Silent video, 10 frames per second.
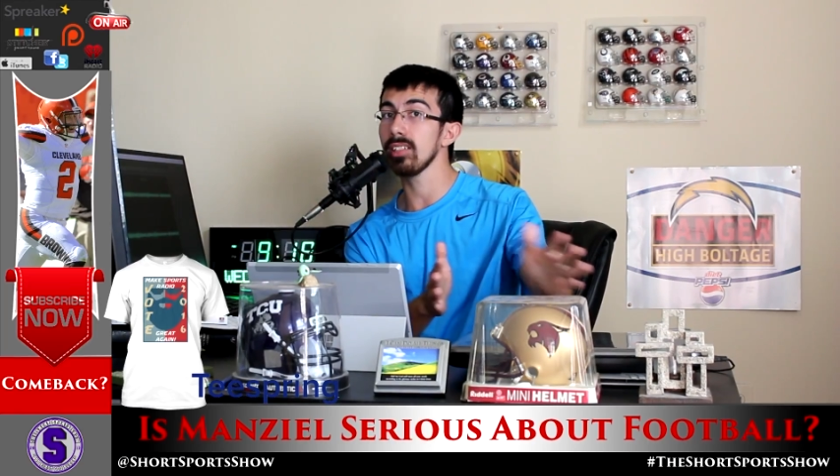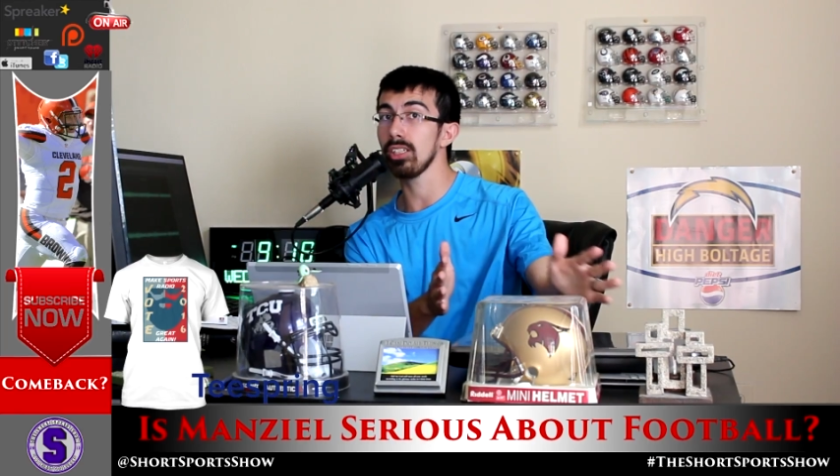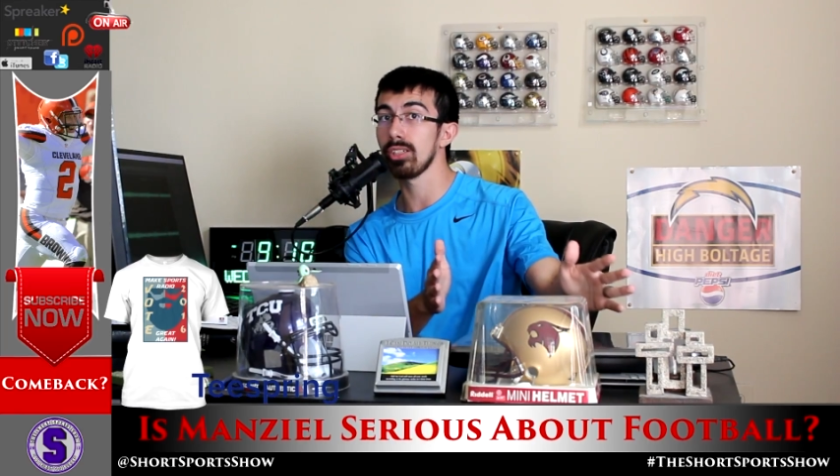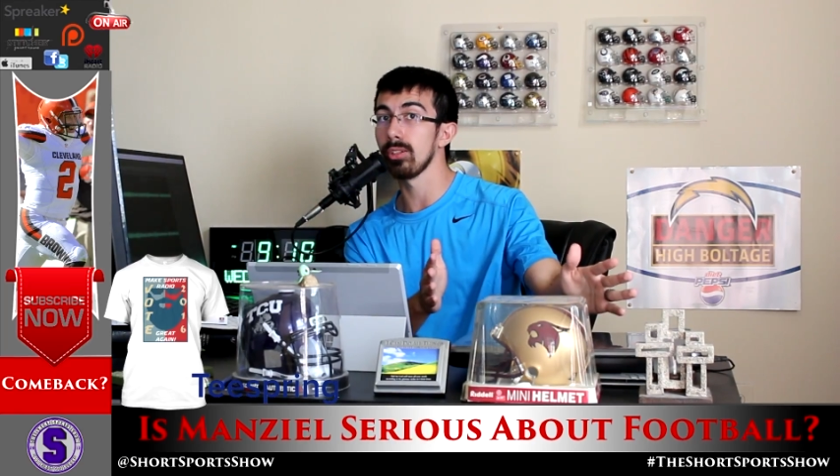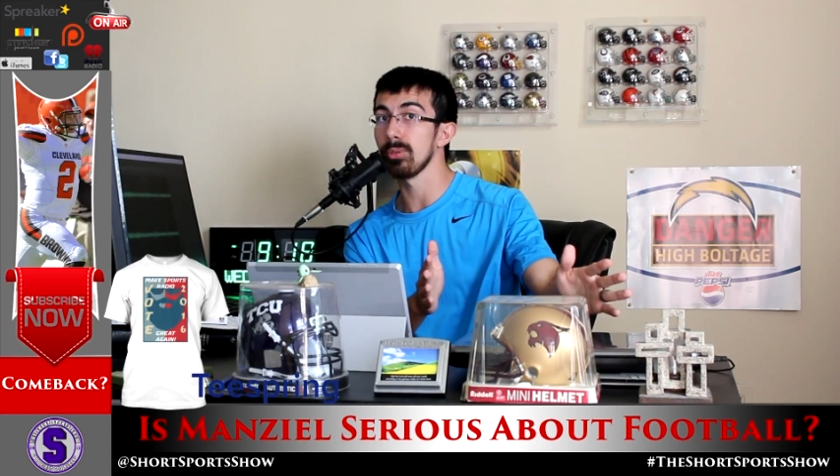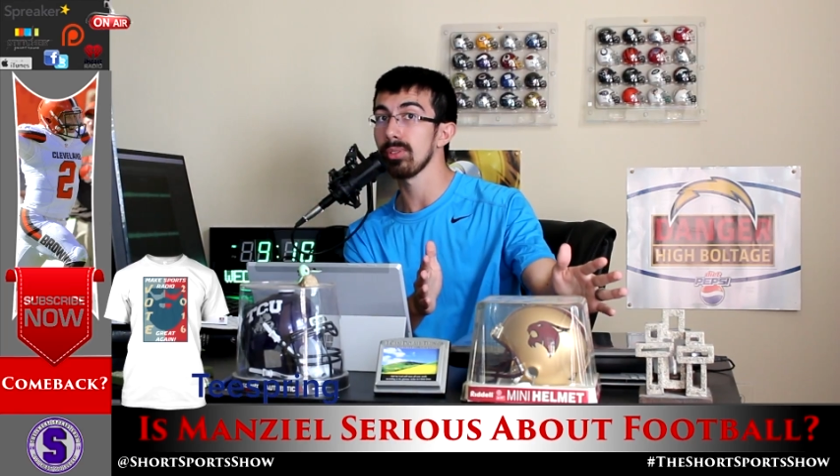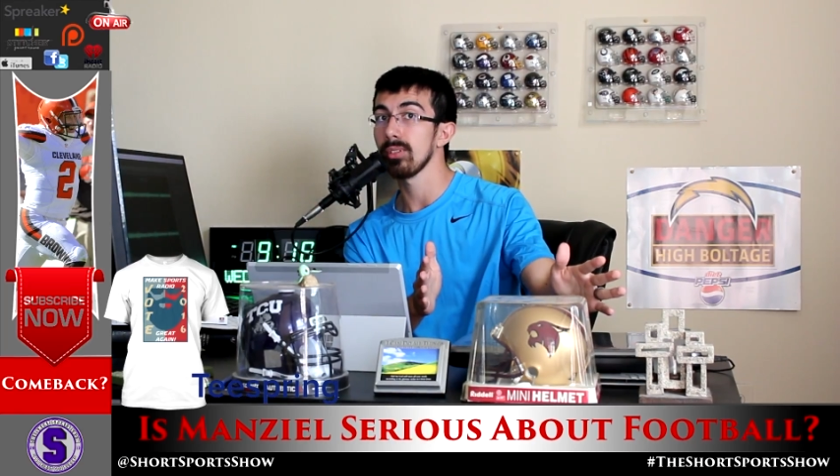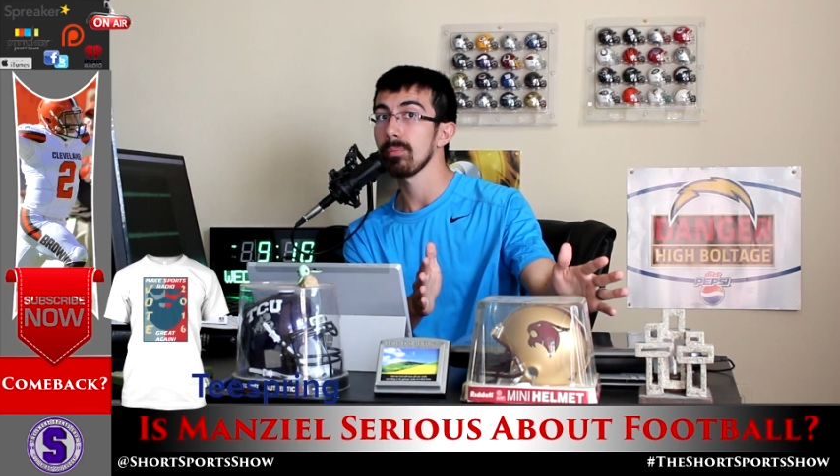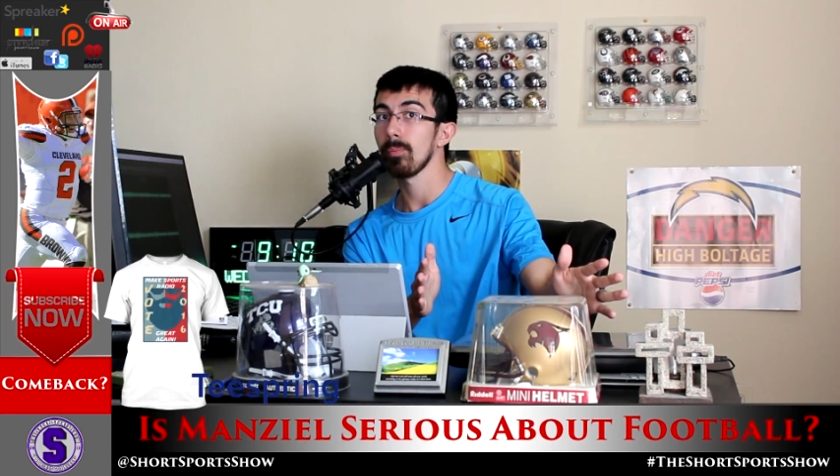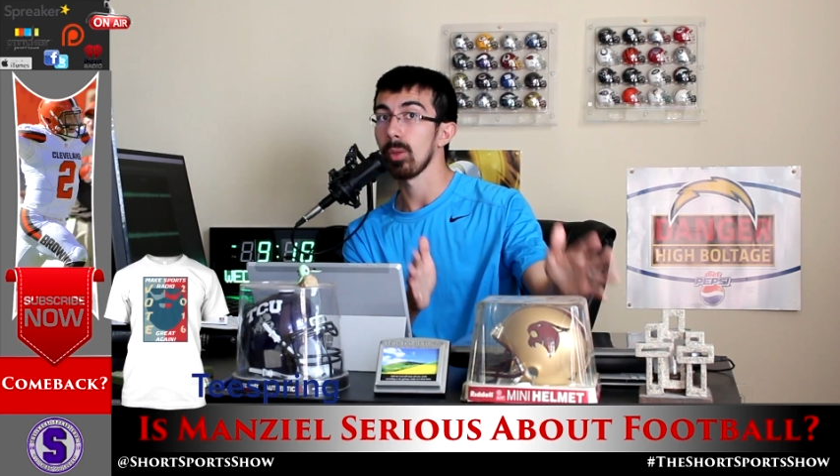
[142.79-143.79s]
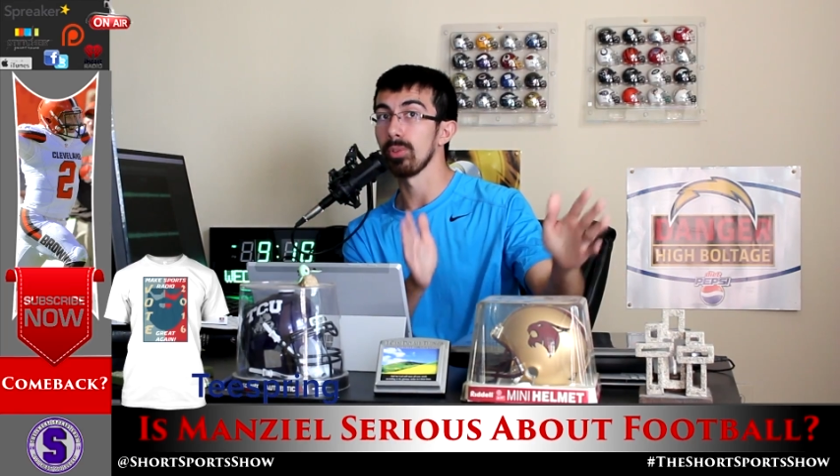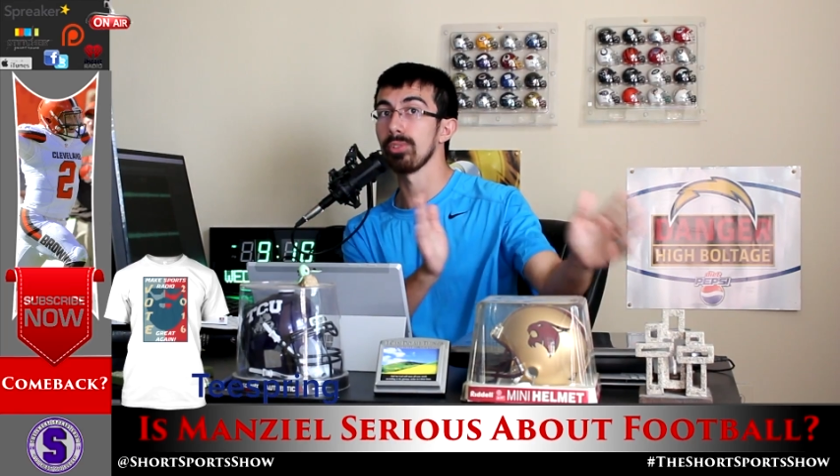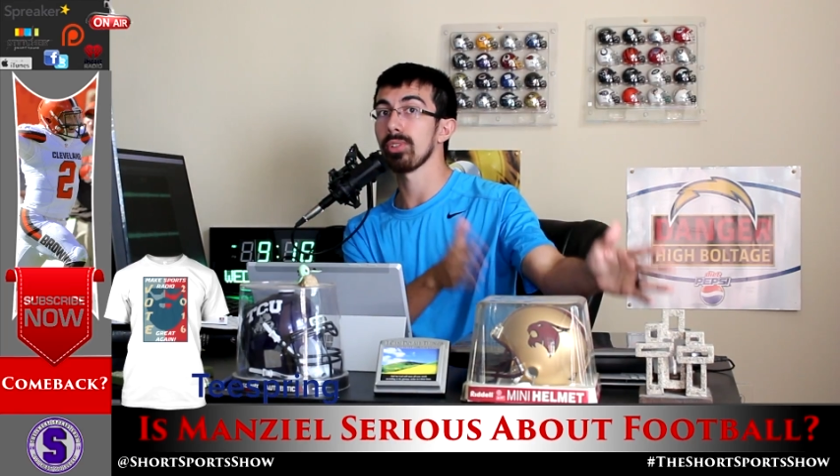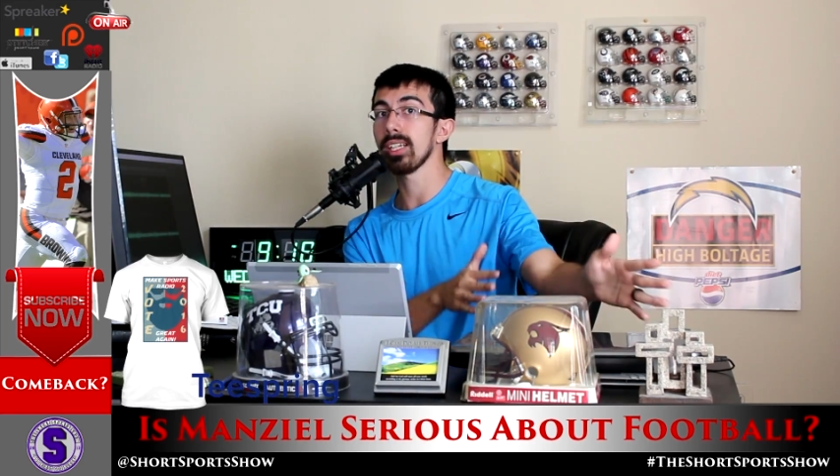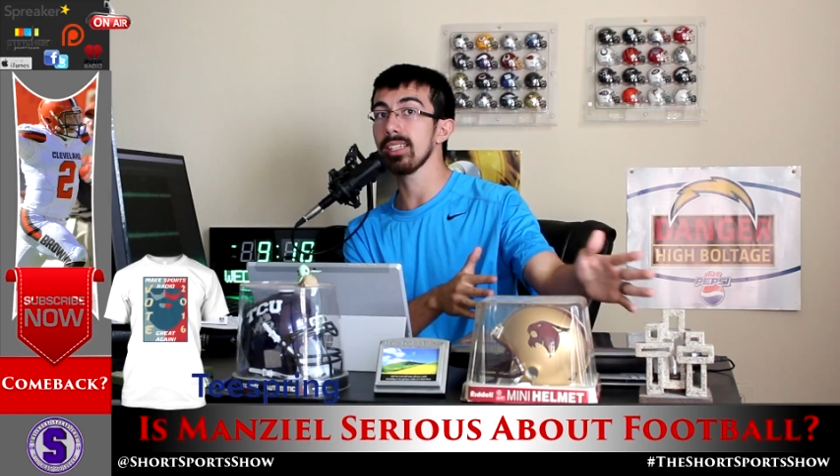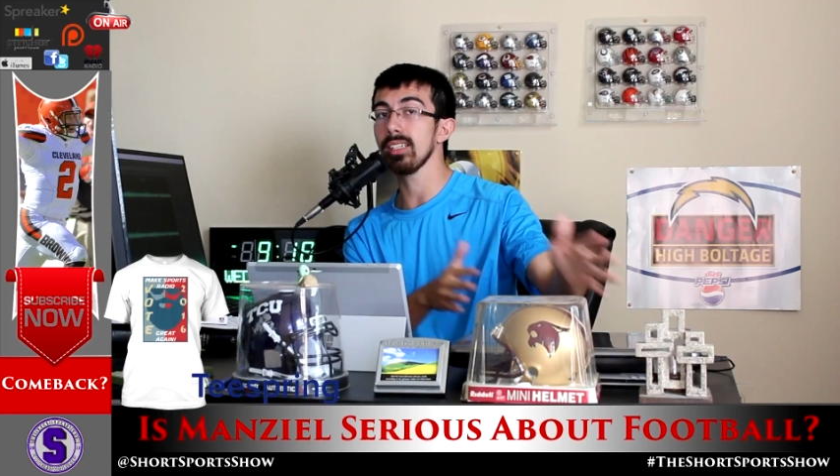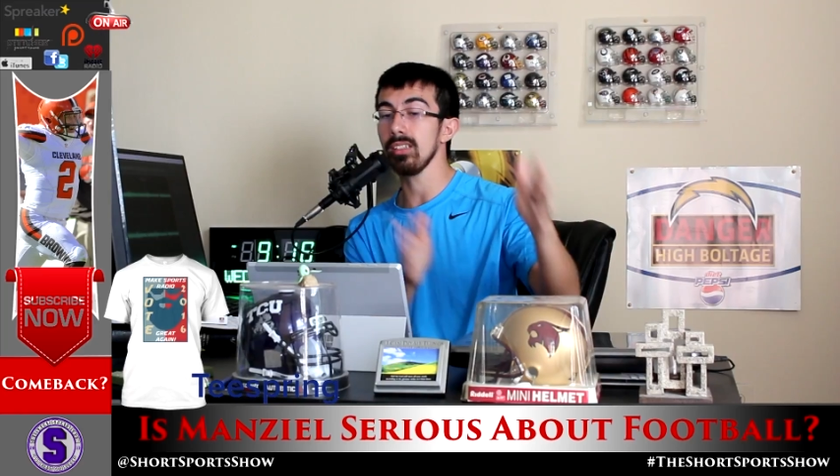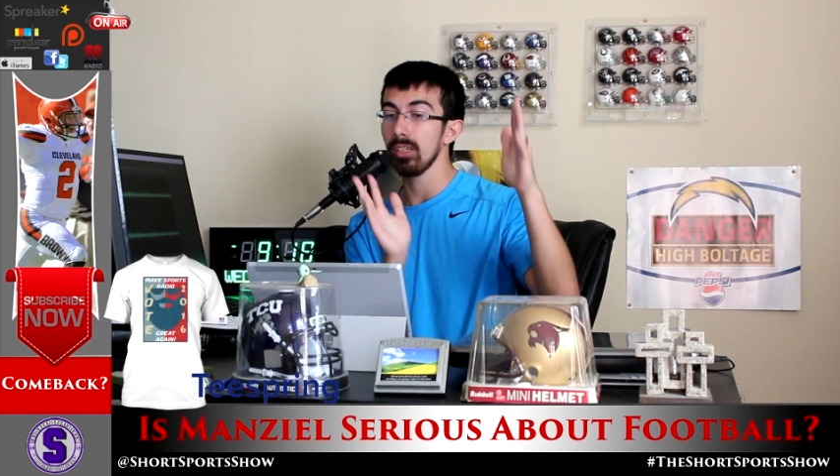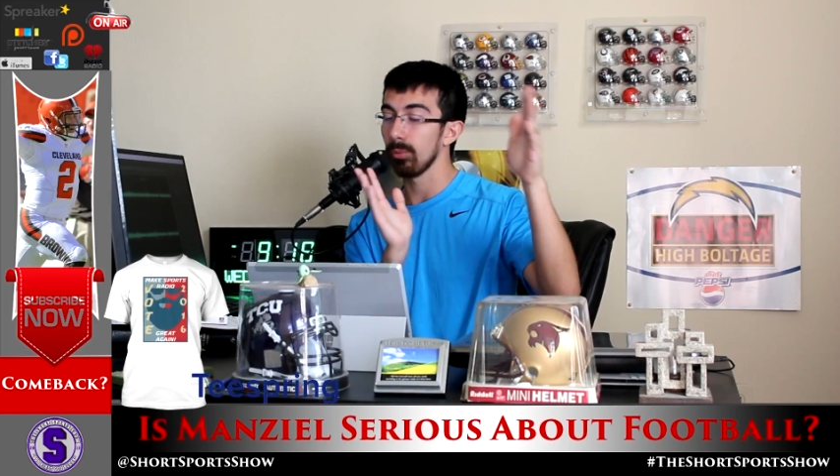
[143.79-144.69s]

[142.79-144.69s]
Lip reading: issues with drinking,